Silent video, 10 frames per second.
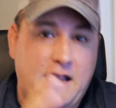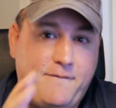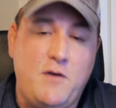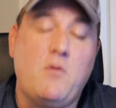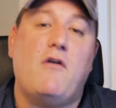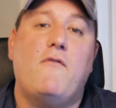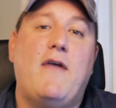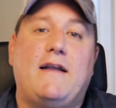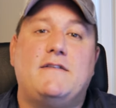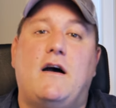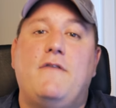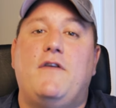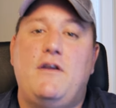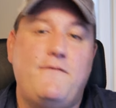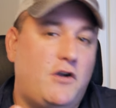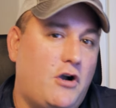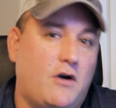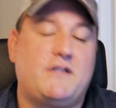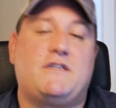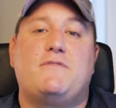If you are a wreck diver, you've
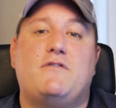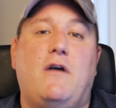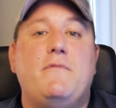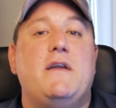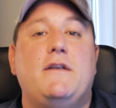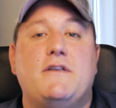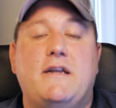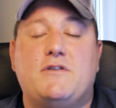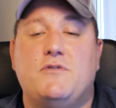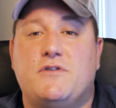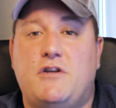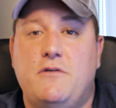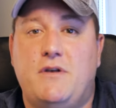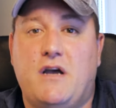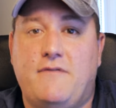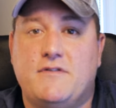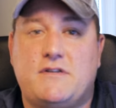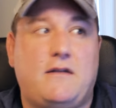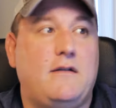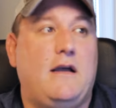got to subscribe to International Scuba Divers
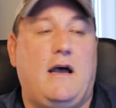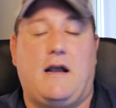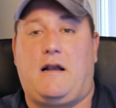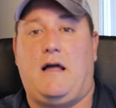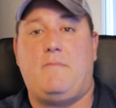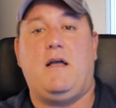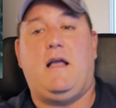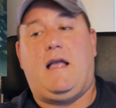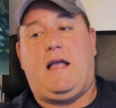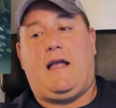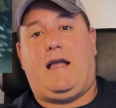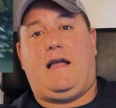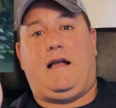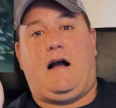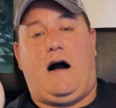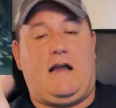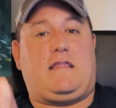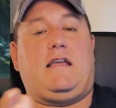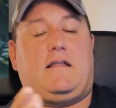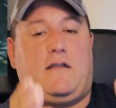Club. I
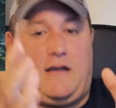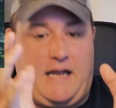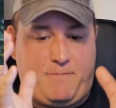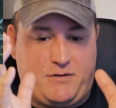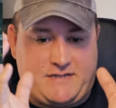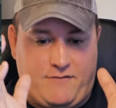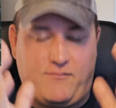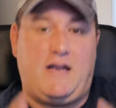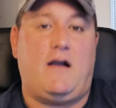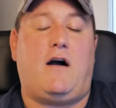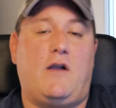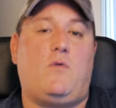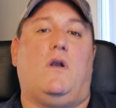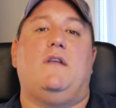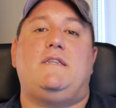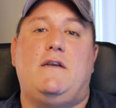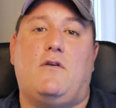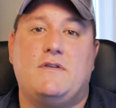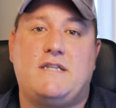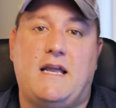think that he puts out really high quality
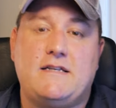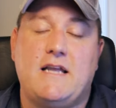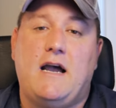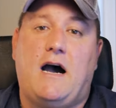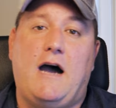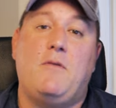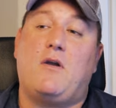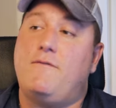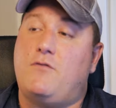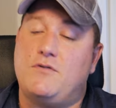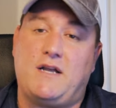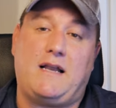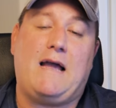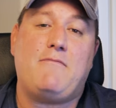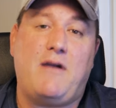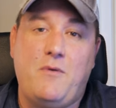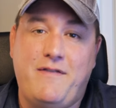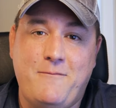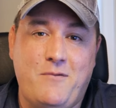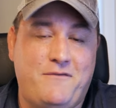content. I'm looking forward to collaborate
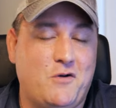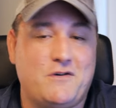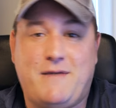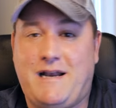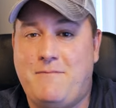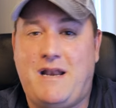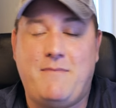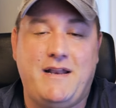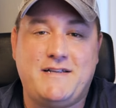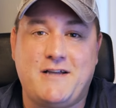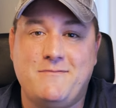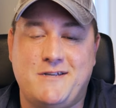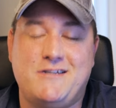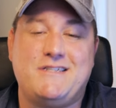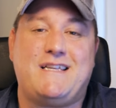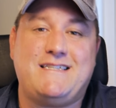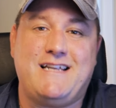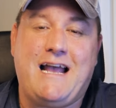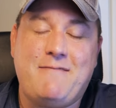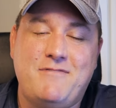with him. We've talked about it many, many times. It just
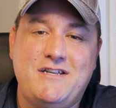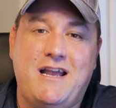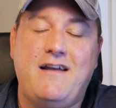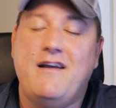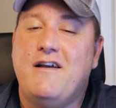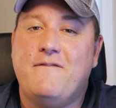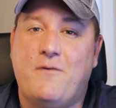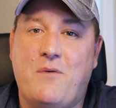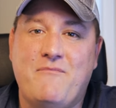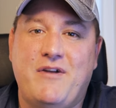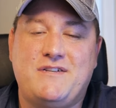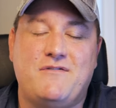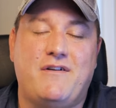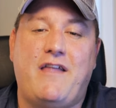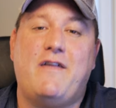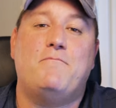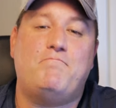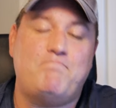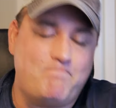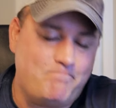hasn't happened yet for one reason or another,
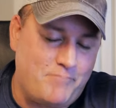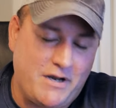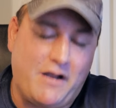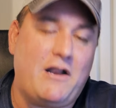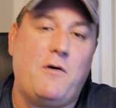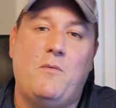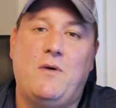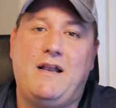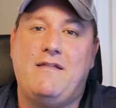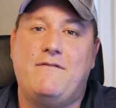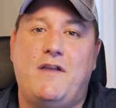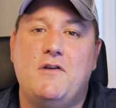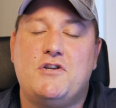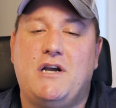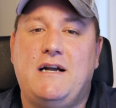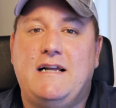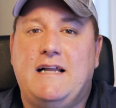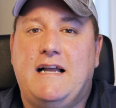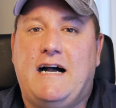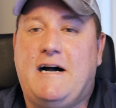but I know it will in the future.
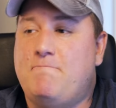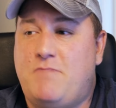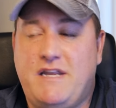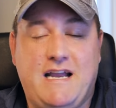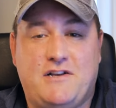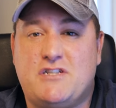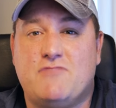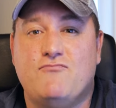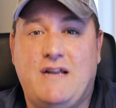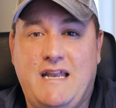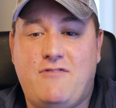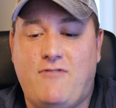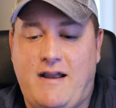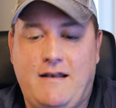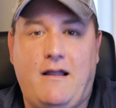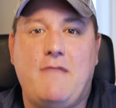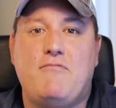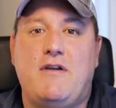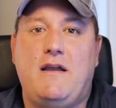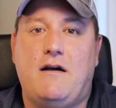But yeah, just a really great
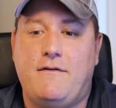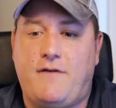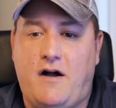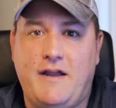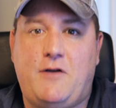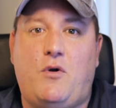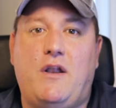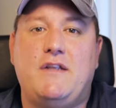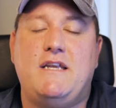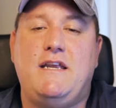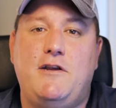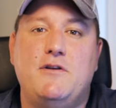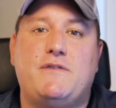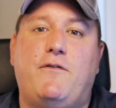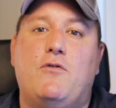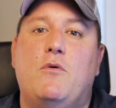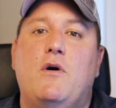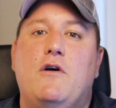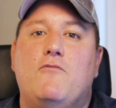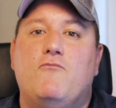library of high quality, useful
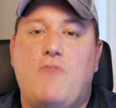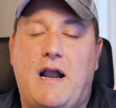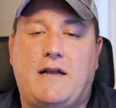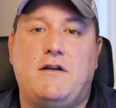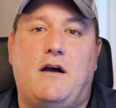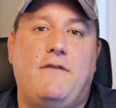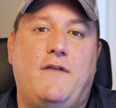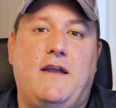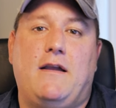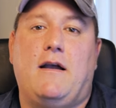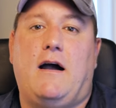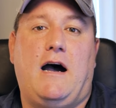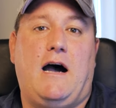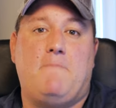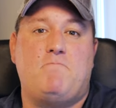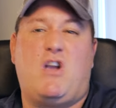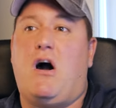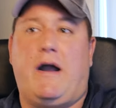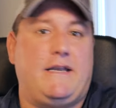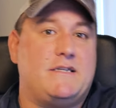wreck diving
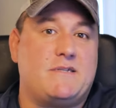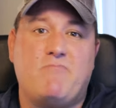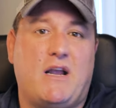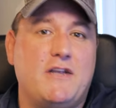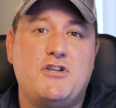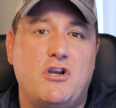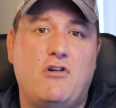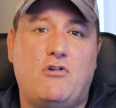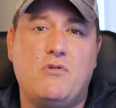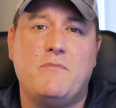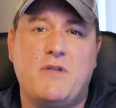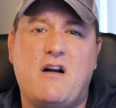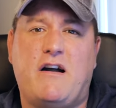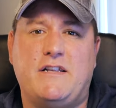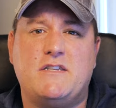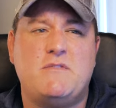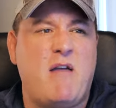guides. I guess you could call them guides.